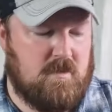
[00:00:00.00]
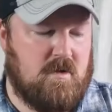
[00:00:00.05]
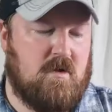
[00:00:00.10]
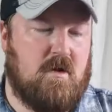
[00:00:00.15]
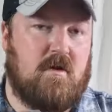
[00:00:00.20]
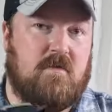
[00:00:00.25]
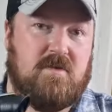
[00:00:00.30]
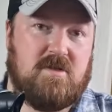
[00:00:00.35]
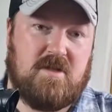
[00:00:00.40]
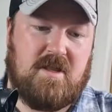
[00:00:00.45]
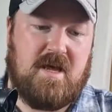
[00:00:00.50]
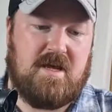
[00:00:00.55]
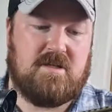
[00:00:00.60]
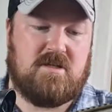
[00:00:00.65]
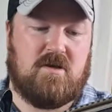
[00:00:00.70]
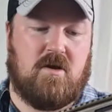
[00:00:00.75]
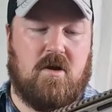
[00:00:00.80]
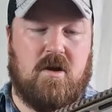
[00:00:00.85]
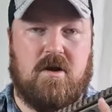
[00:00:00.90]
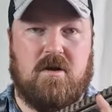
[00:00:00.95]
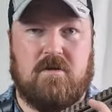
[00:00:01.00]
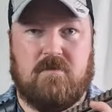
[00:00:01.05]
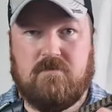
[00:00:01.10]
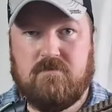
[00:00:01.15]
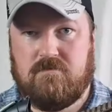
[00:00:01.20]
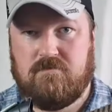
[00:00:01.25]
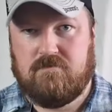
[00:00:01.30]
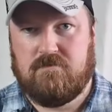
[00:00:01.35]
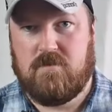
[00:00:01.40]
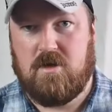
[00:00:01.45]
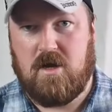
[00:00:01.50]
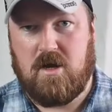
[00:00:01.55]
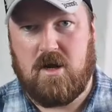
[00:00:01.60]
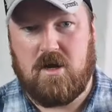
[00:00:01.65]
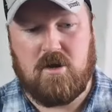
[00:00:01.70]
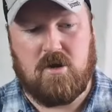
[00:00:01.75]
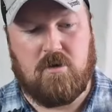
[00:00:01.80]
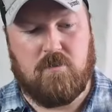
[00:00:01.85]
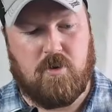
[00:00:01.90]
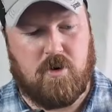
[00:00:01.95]
over to that side.
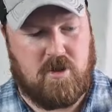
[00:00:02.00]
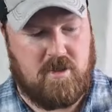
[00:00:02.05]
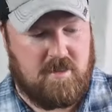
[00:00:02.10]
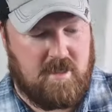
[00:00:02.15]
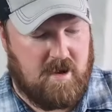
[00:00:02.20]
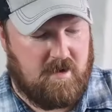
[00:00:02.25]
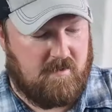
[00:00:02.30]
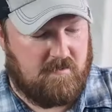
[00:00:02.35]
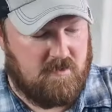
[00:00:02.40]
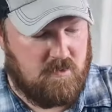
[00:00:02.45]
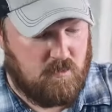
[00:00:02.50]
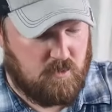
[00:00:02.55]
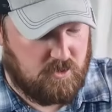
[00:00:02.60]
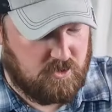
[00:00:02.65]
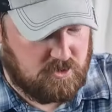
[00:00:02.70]
And you can put it there if you want